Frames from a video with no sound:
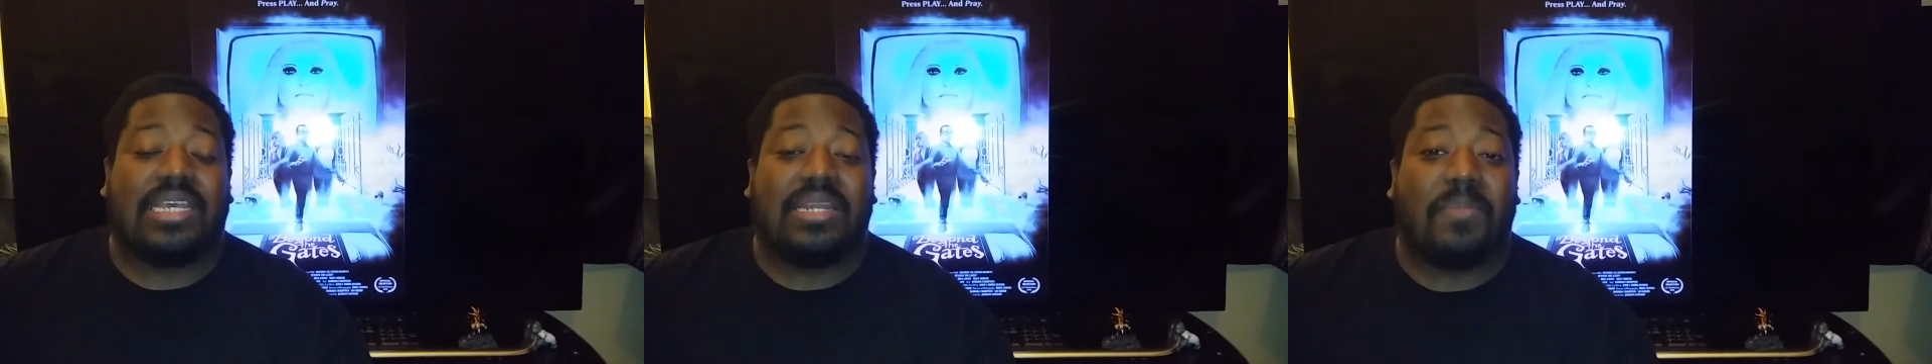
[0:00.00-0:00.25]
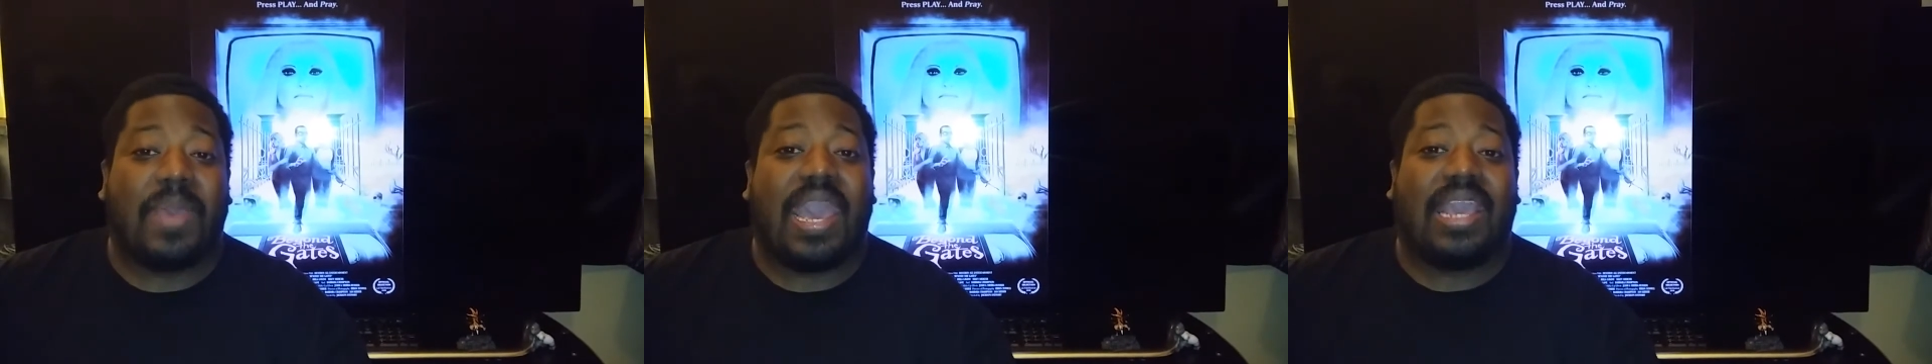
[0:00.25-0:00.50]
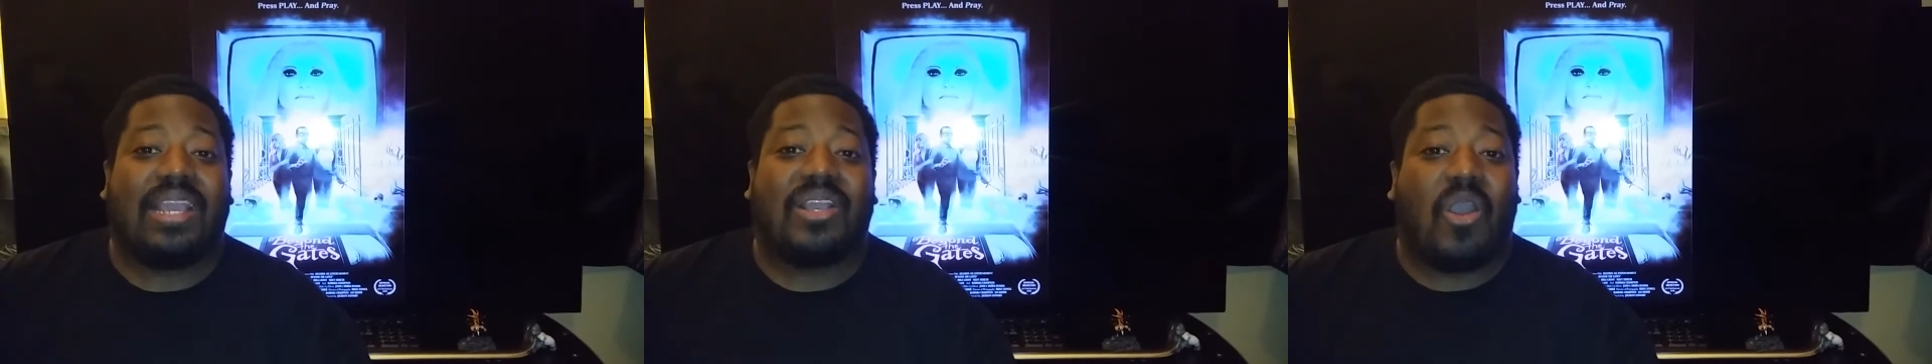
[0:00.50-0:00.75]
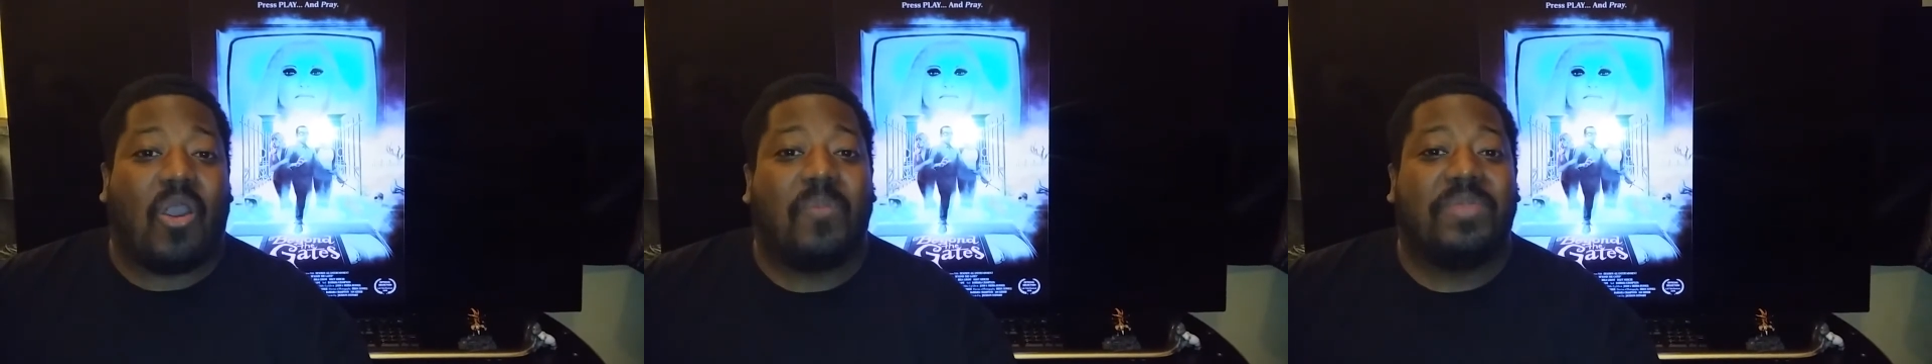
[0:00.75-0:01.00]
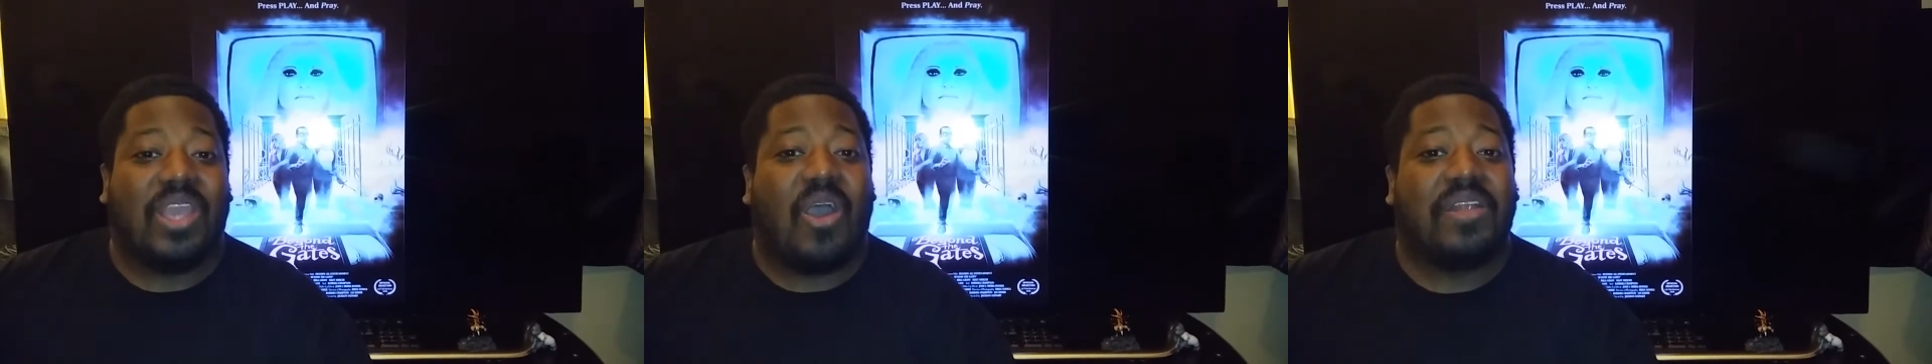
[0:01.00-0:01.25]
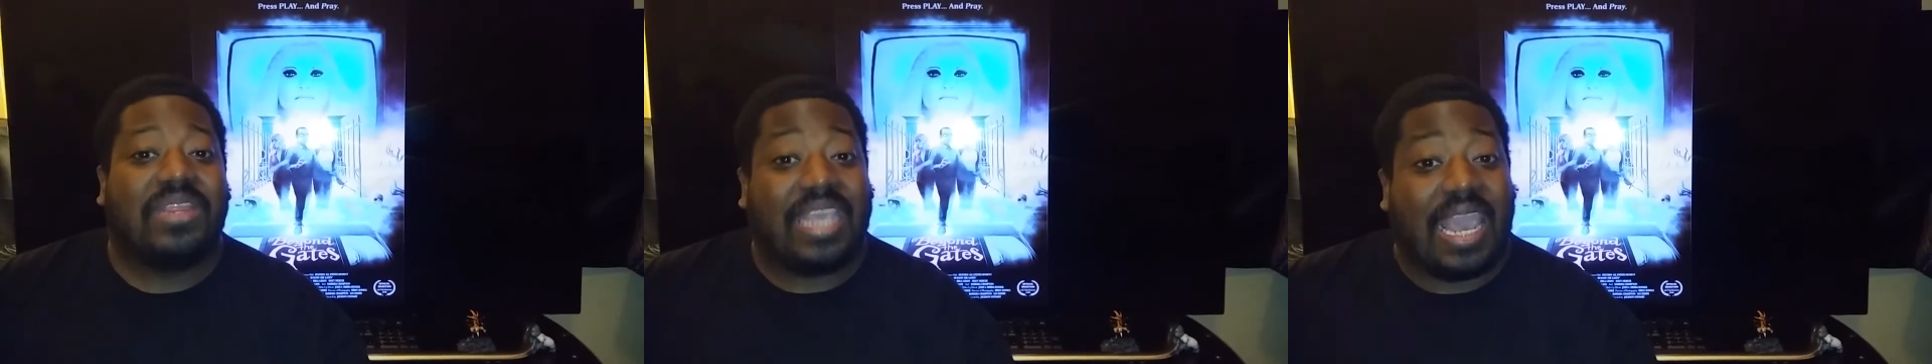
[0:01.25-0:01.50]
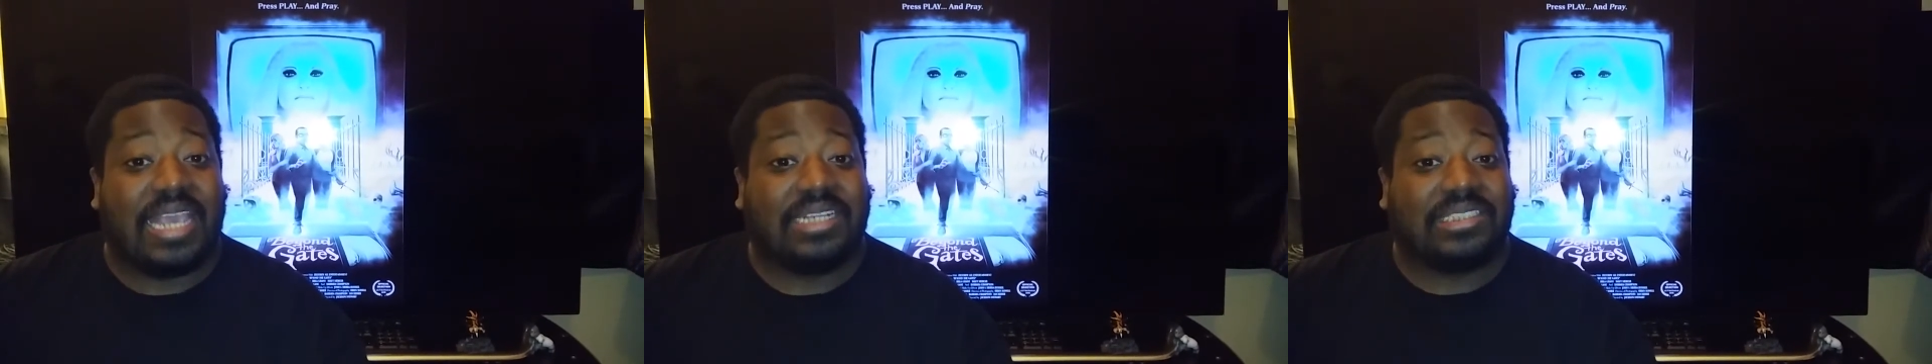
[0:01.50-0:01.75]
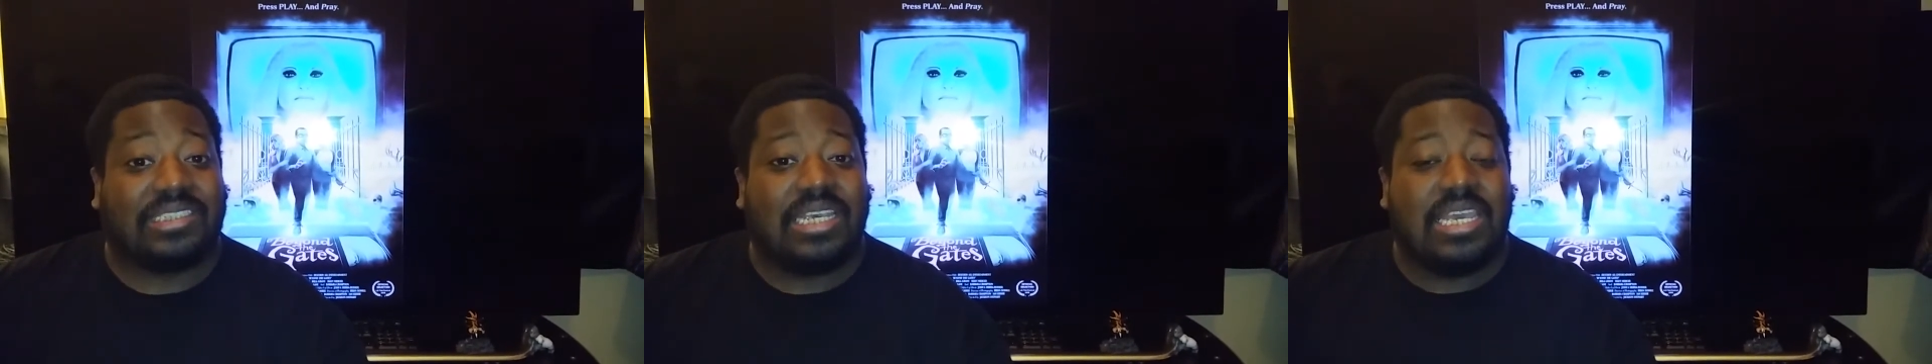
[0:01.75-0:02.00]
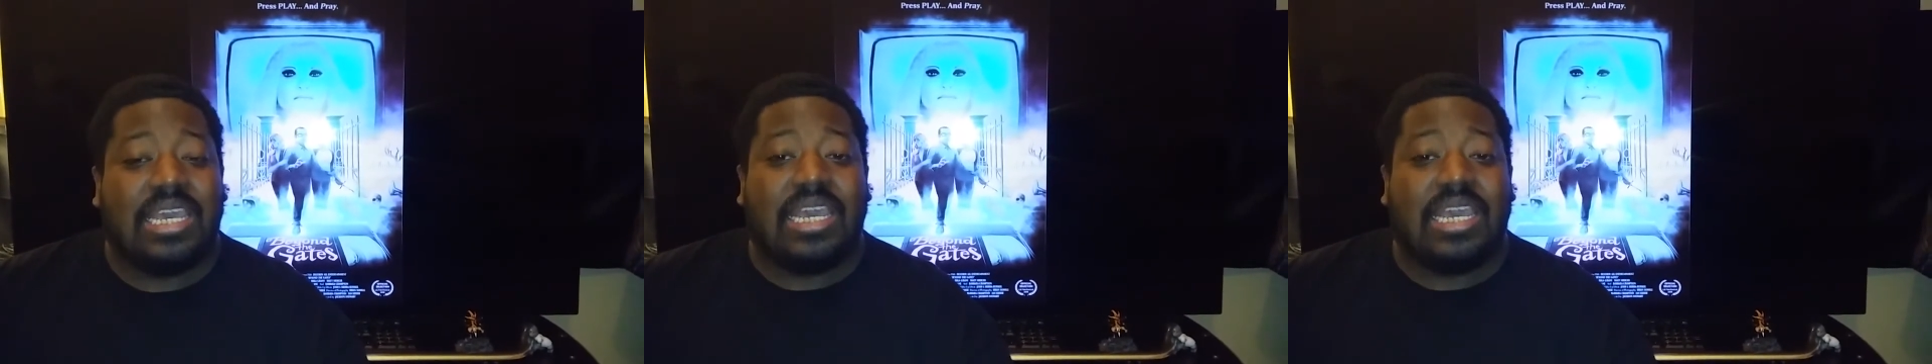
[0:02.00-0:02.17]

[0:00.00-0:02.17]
in the back called Beyond the Gates.